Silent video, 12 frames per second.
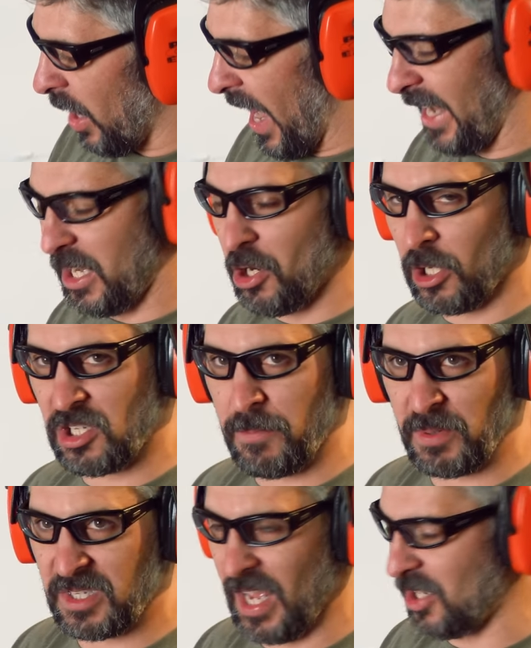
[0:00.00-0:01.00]
accuracy
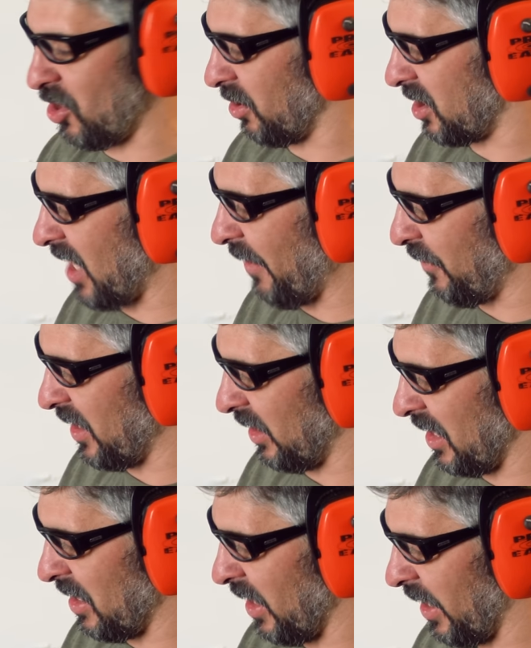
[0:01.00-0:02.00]
potential is
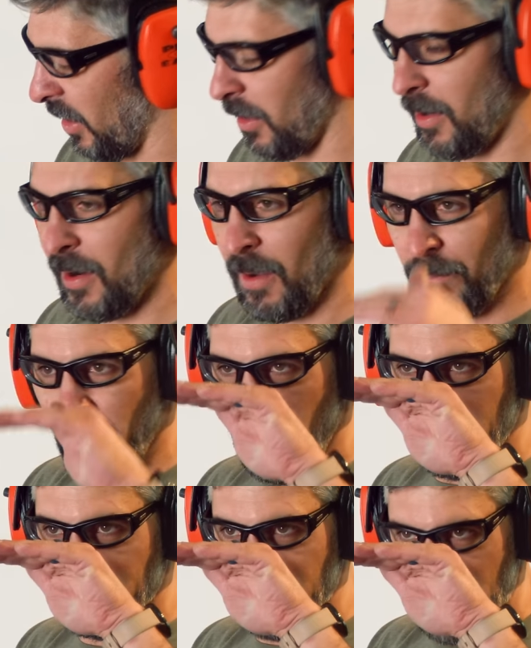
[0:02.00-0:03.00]
definitely there,
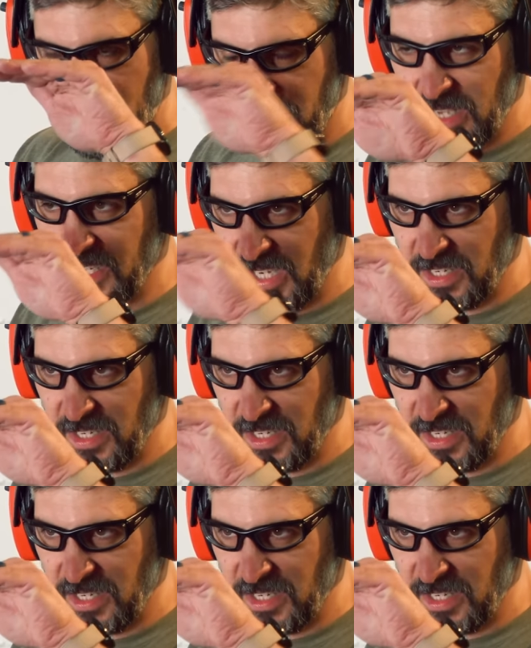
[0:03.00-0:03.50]
but in this